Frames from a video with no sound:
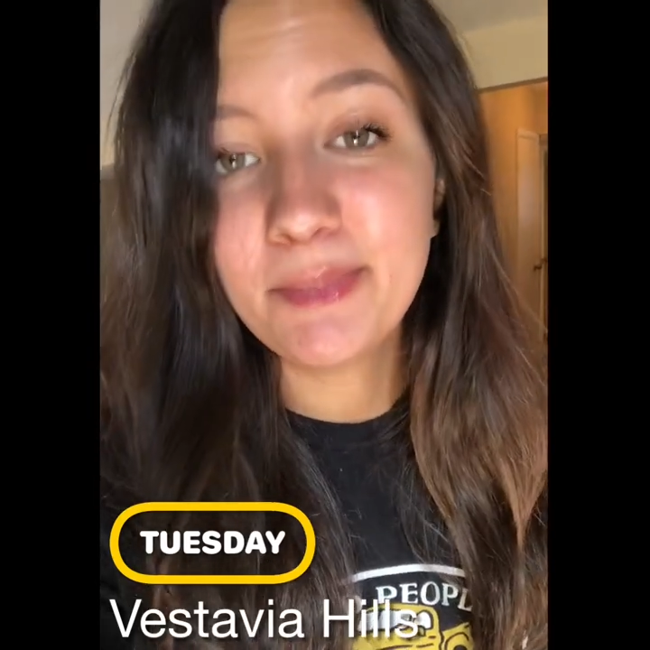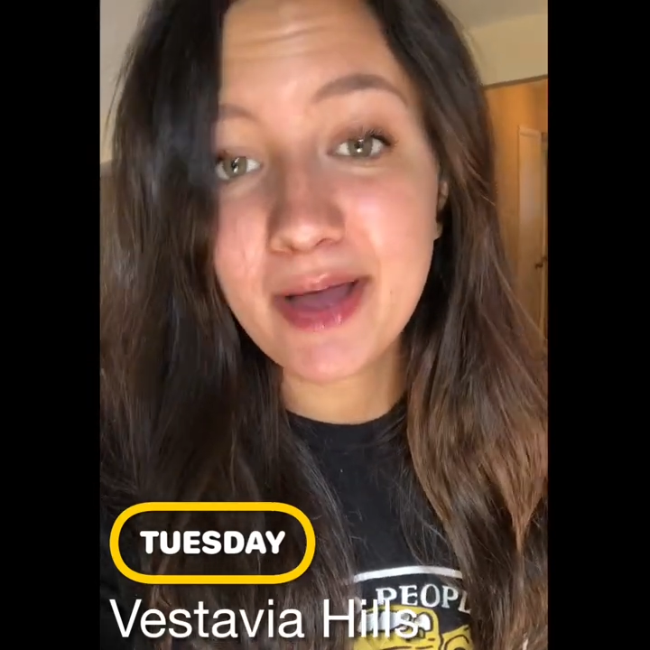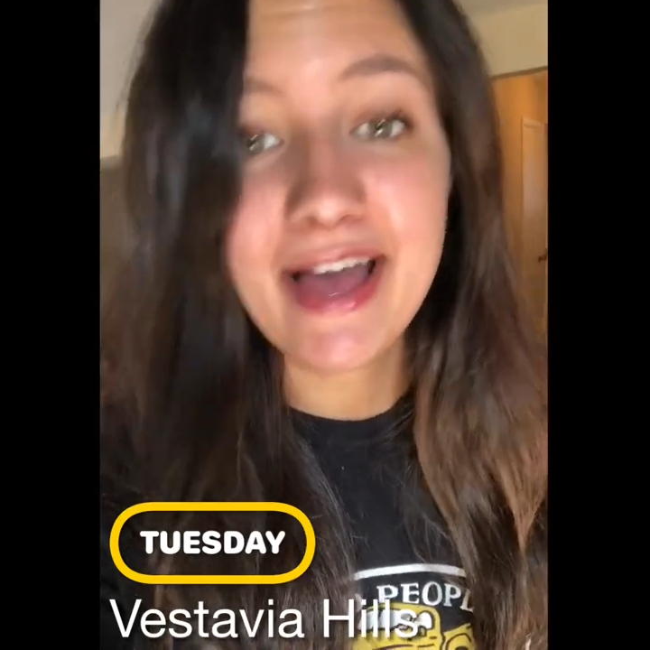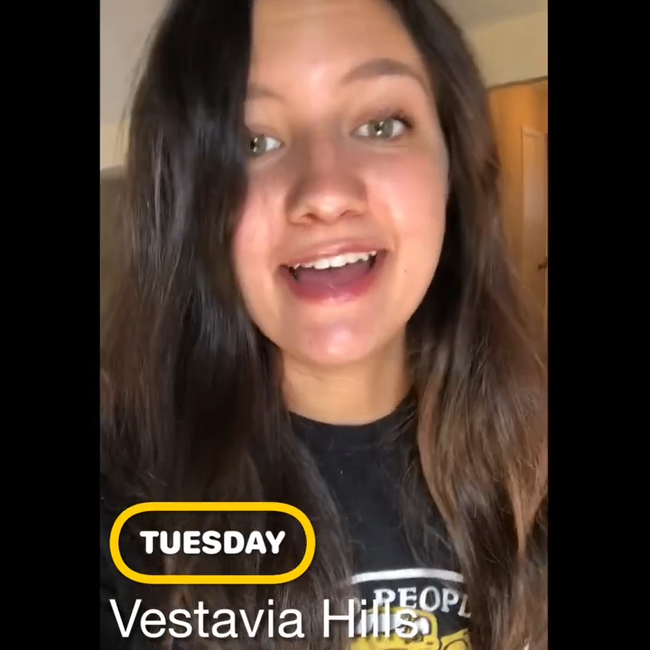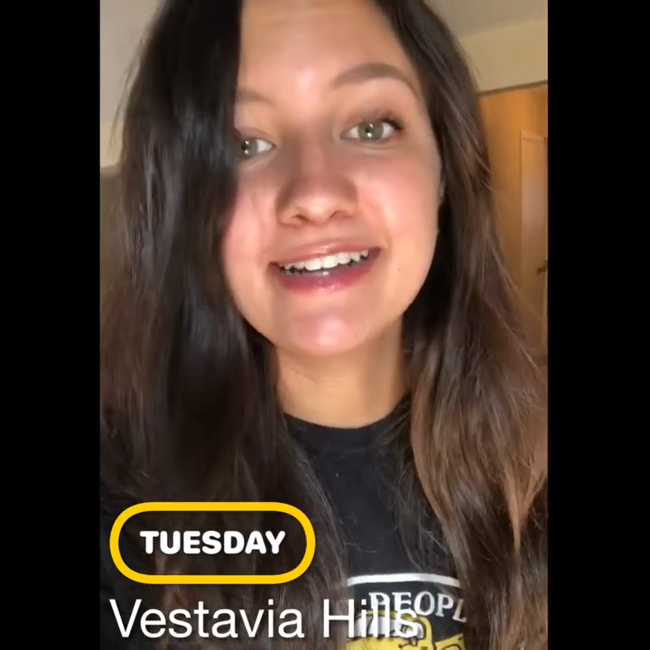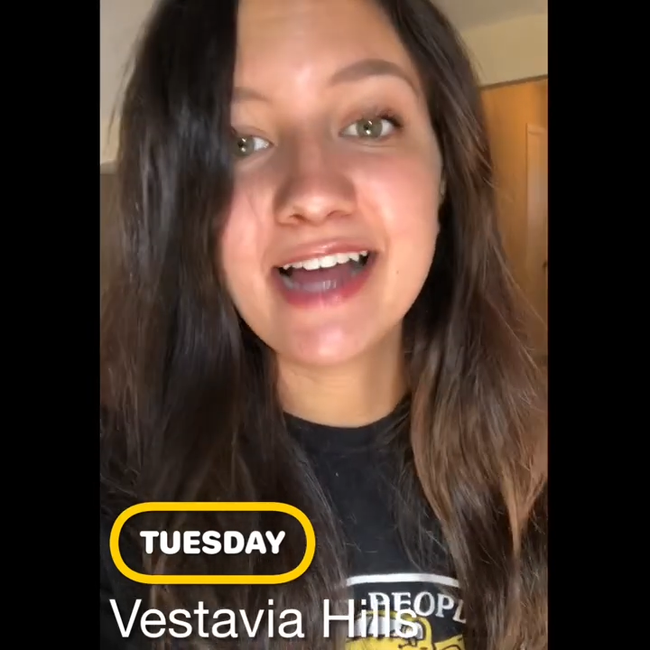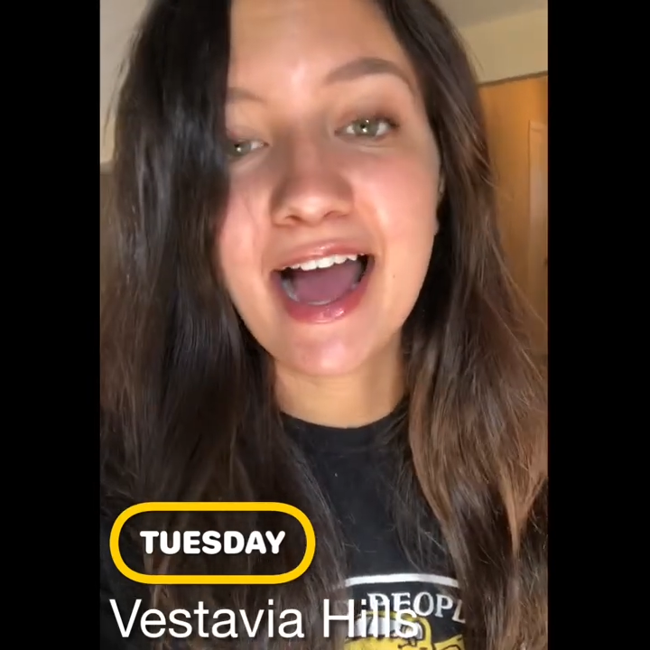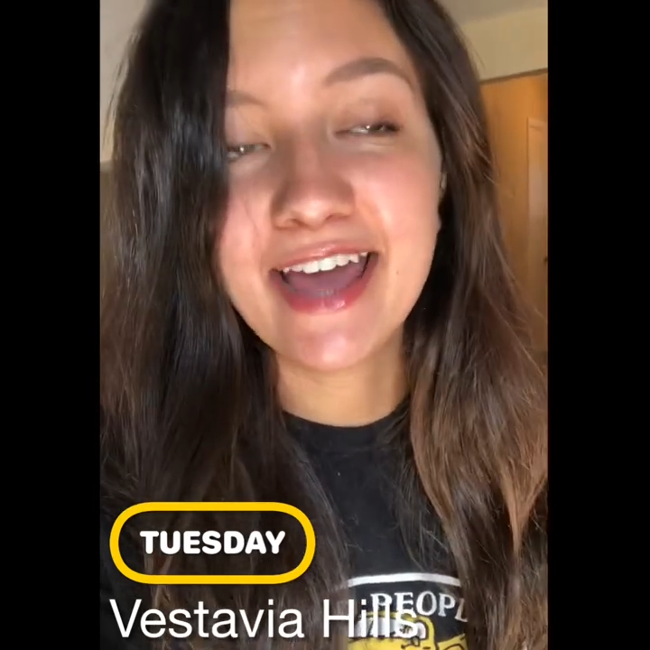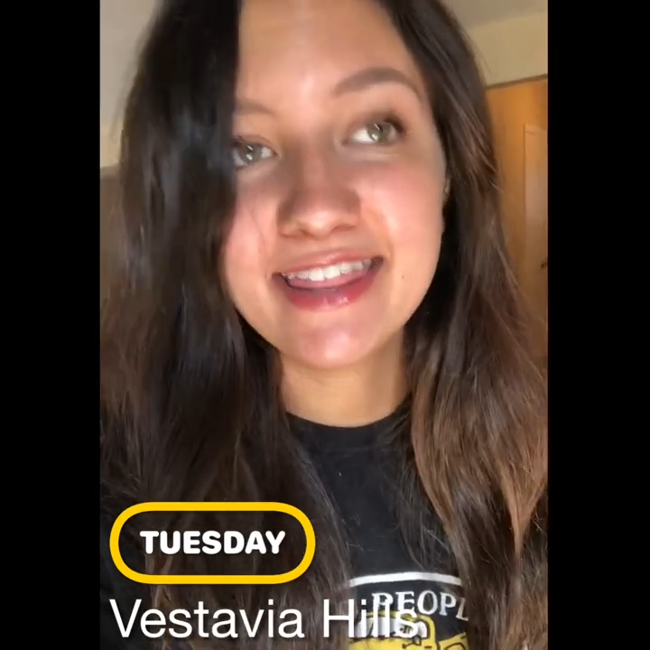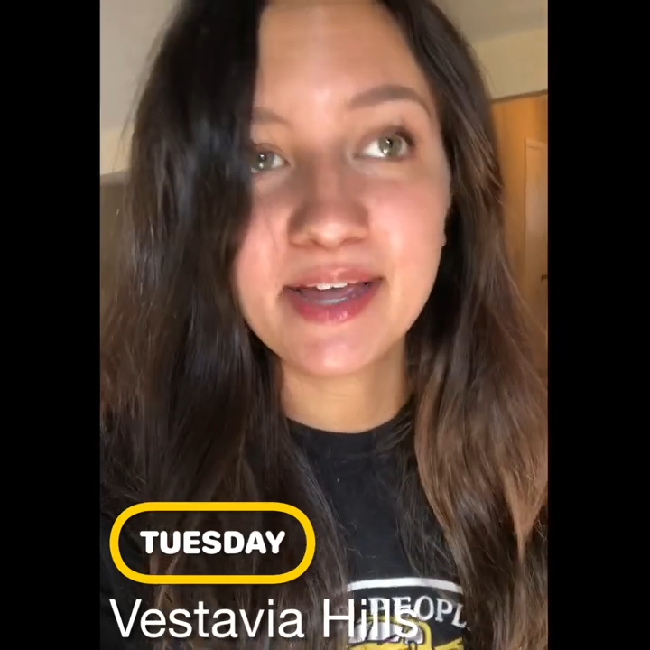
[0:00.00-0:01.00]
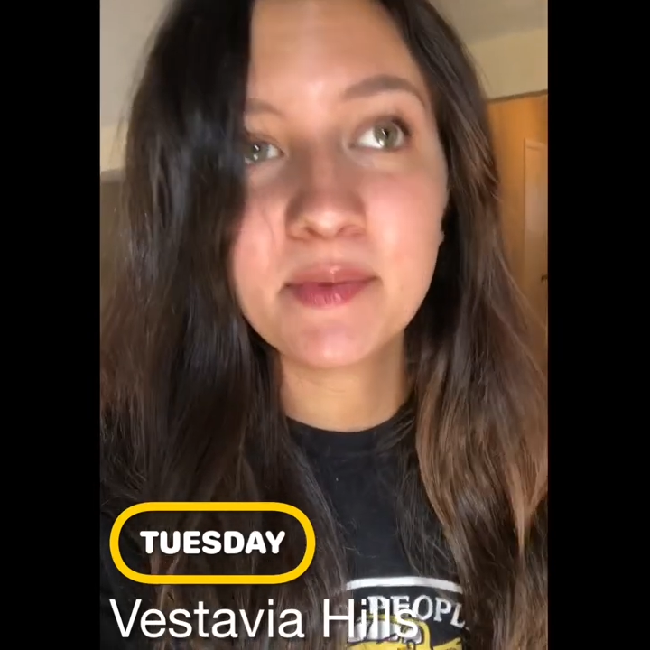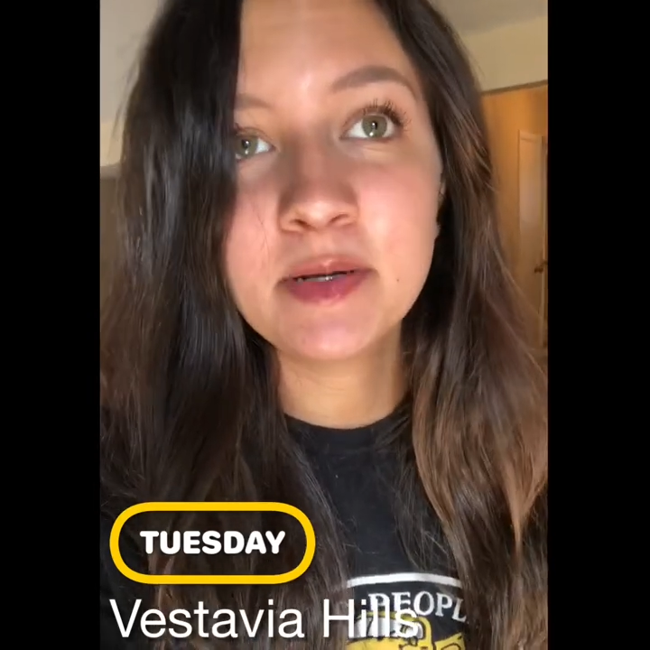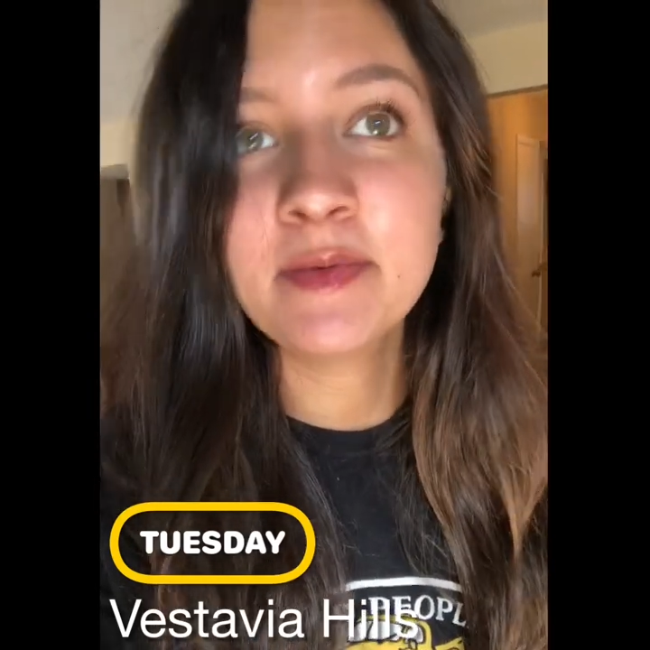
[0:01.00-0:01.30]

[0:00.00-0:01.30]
But I think I'm going